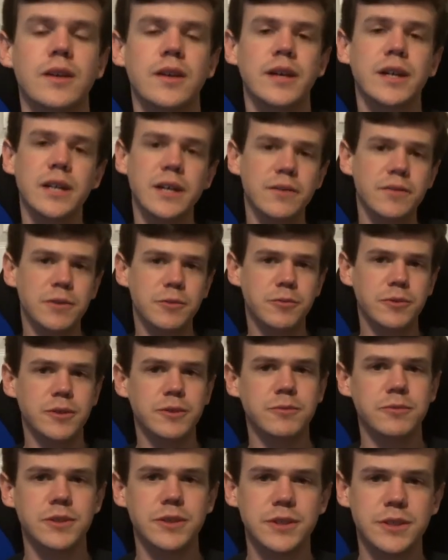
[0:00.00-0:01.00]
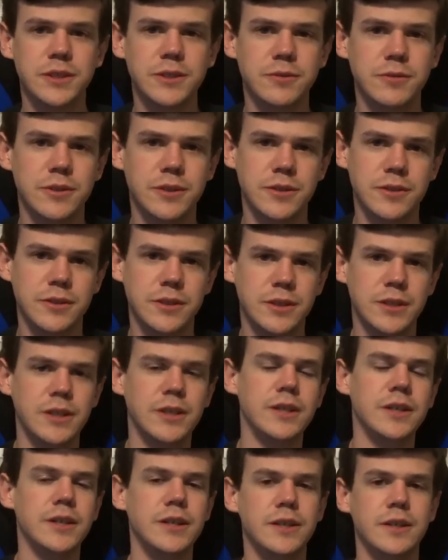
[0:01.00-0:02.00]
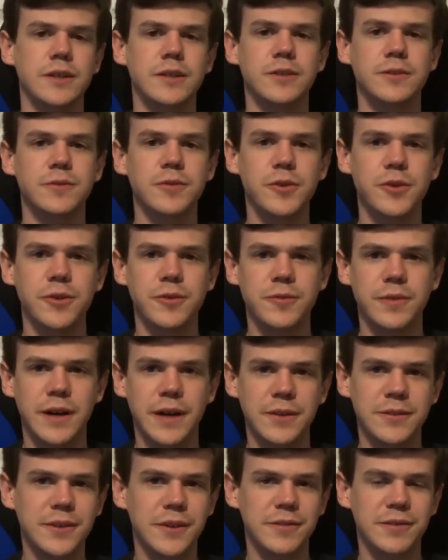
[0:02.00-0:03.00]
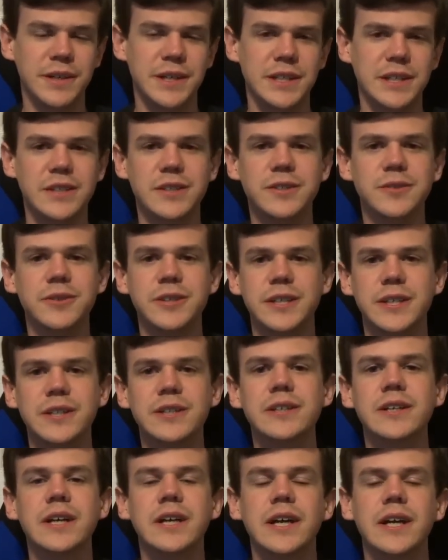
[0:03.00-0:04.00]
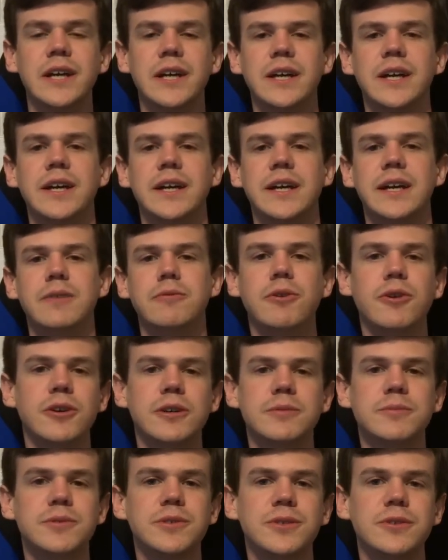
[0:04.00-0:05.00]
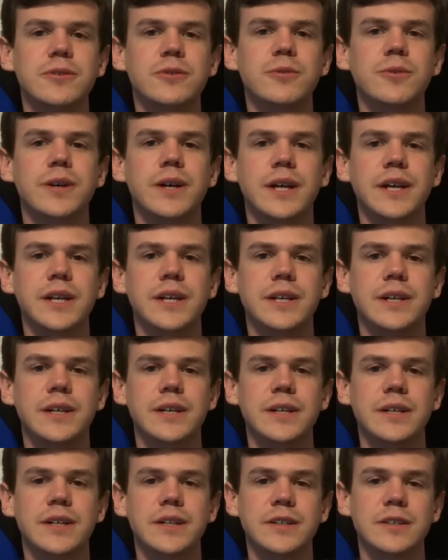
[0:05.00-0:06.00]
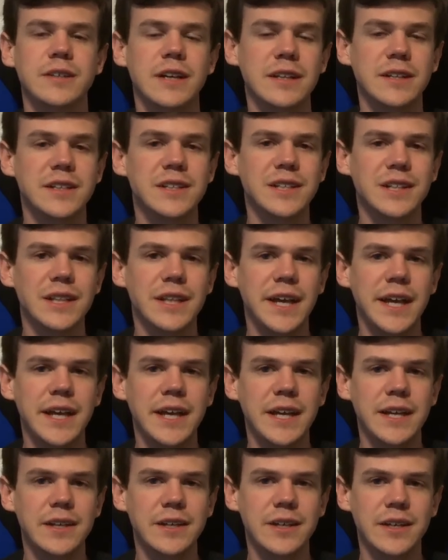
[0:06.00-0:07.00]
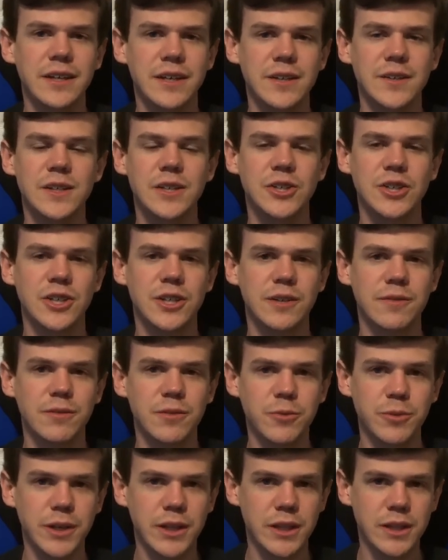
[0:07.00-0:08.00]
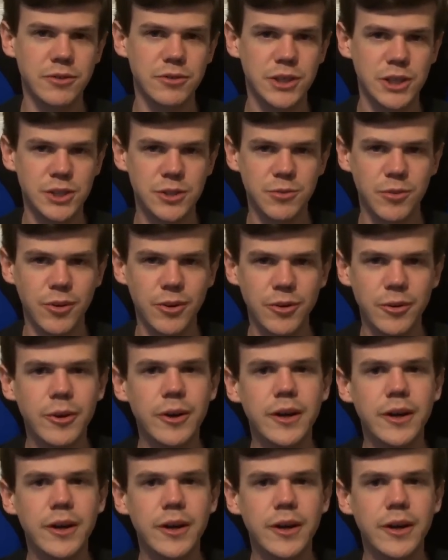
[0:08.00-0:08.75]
Hey everyone, what is going on? It's Voodoo51292 here, and welcome to a uh, slightly delayed edition of the Weekly Ritual.